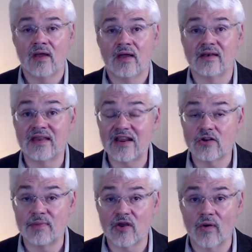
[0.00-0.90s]
need to
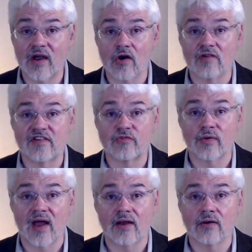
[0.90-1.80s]
be aware of if we're
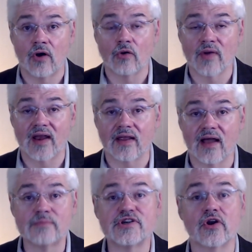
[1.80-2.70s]
not already.
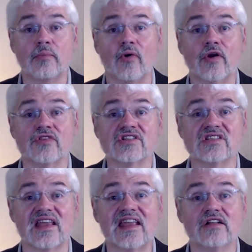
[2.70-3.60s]
I'm Jerry Boyer. This is
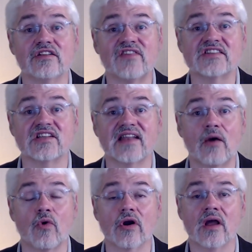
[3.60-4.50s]
the Eagle Investing
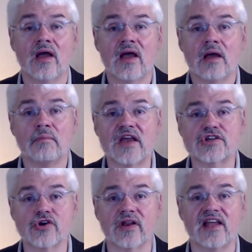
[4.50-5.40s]
Network. Make
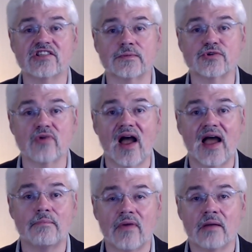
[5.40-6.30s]
sure to hit
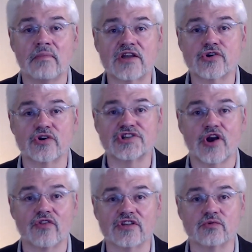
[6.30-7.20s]
subscribe. Make sure to
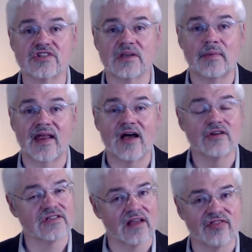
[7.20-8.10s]
share this with somebody
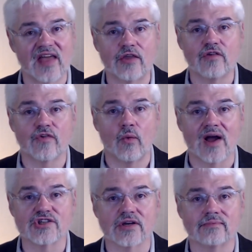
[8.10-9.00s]
else, and thank you for
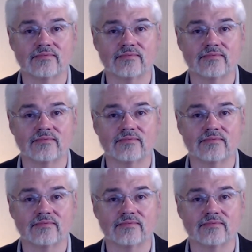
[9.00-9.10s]
watching.